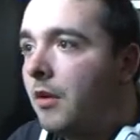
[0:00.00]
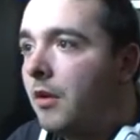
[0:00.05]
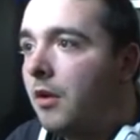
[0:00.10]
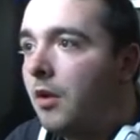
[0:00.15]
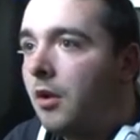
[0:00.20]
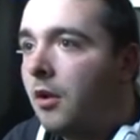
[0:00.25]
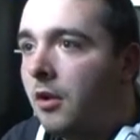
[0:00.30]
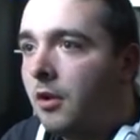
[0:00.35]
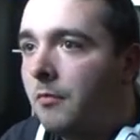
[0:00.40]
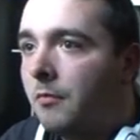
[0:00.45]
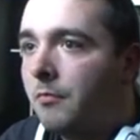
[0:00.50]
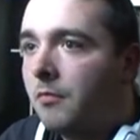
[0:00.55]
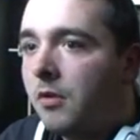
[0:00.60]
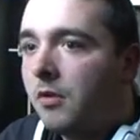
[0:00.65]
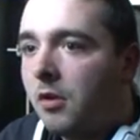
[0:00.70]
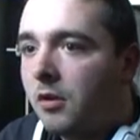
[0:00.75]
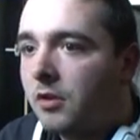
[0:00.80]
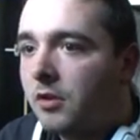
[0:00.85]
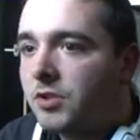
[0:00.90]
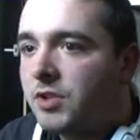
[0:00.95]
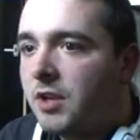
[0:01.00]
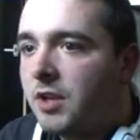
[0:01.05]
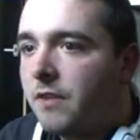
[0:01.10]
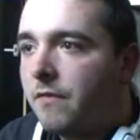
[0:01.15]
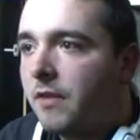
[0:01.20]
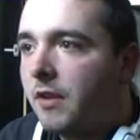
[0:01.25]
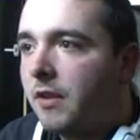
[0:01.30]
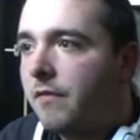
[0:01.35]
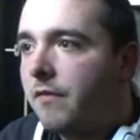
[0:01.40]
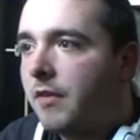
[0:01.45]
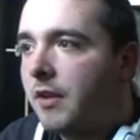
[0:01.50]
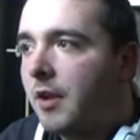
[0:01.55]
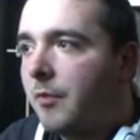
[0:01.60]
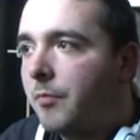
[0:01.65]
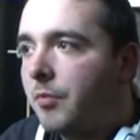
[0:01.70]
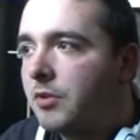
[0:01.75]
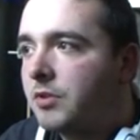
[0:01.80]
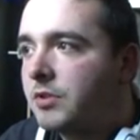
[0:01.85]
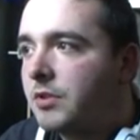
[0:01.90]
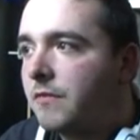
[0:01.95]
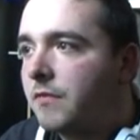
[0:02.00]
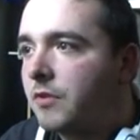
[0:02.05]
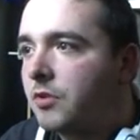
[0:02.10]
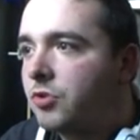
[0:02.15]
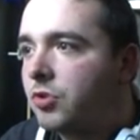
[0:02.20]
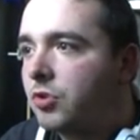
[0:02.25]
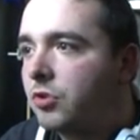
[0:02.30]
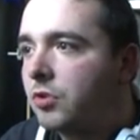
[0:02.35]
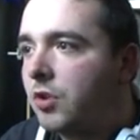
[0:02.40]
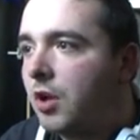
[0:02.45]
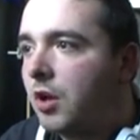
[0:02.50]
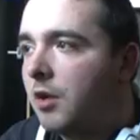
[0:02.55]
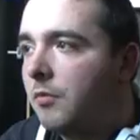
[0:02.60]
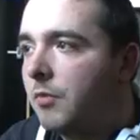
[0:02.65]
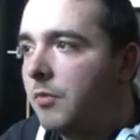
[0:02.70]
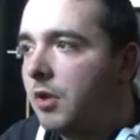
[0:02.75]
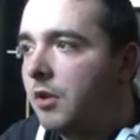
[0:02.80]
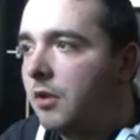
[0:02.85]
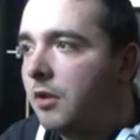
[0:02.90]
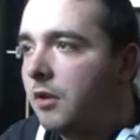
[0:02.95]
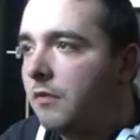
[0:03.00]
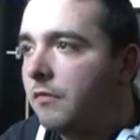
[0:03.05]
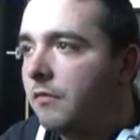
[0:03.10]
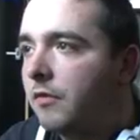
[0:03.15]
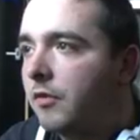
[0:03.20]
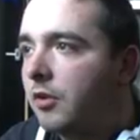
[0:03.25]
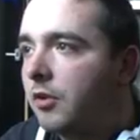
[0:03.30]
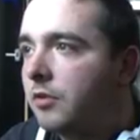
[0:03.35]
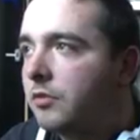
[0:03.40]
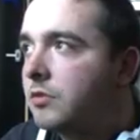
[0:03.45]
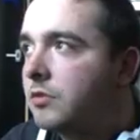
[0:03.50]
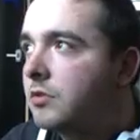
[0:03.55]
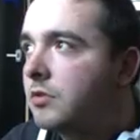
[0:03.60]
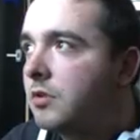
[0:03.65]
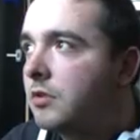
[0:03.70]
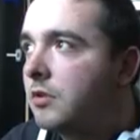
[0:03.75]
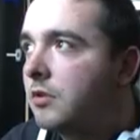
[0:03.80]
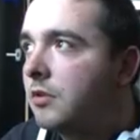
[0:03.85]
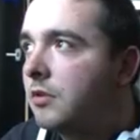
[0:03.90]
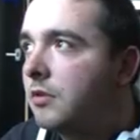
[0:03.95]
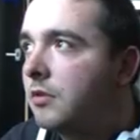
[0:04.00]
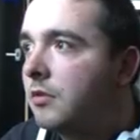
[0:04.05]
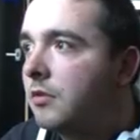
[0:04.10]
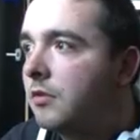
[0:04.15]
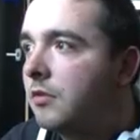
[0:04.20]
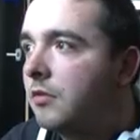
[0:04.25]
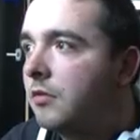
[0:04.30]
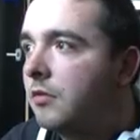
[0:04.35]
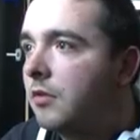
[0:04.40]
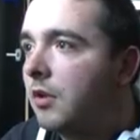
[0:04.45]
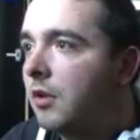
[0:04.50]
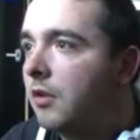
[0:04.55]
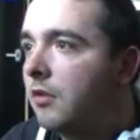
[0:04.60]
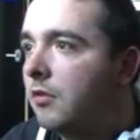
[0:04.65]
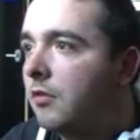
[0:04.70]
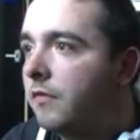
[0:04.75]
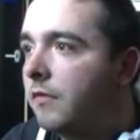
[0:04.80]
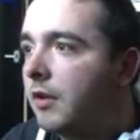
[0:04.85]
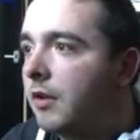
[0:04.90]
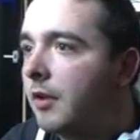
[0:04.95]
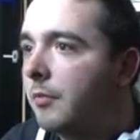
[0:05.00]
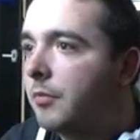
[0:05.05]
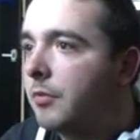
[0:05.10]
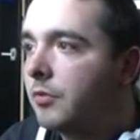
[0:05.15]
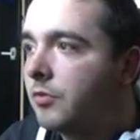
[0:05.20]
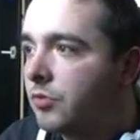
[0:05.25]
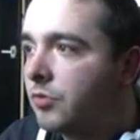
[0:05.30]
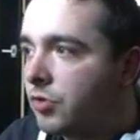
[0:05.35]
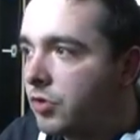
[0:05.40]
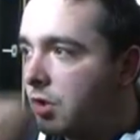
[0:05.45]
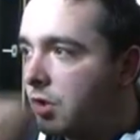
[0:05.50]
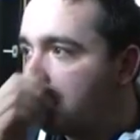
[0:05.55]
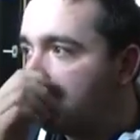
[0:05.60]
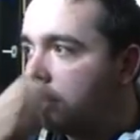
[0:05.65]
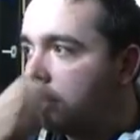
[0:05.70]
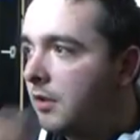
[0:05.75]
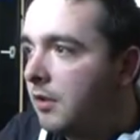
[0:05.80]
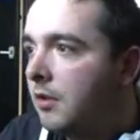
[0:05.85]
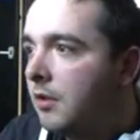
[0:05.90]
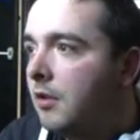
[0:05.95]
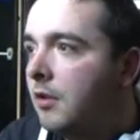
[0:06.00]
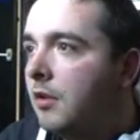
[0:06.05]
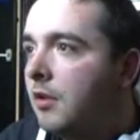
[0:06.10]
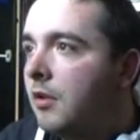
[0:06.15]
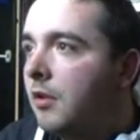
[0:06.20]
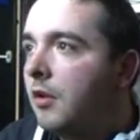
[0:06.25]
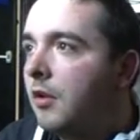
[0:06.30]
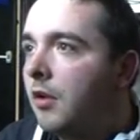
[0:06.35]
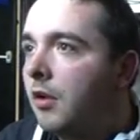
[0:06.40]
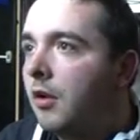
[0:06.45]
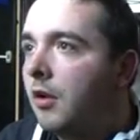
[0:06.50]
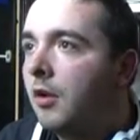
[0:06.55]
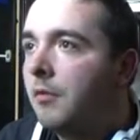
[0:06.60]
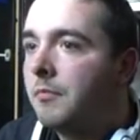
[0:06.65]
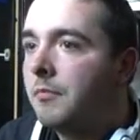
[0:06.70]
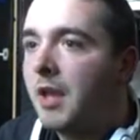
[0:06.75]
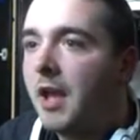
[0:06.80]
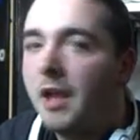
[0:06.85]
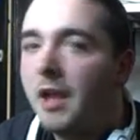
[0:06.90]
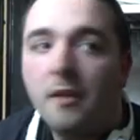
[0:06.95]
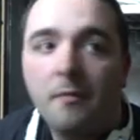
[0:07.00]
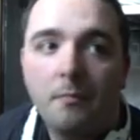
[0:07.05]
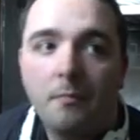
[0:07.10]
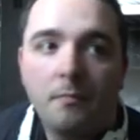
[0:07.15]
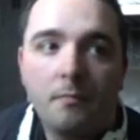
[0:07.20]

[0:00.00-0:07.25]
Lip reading: I'm going to see if anything happens if I chuck Damian in first. No, nothing happens. Shit. Yeah.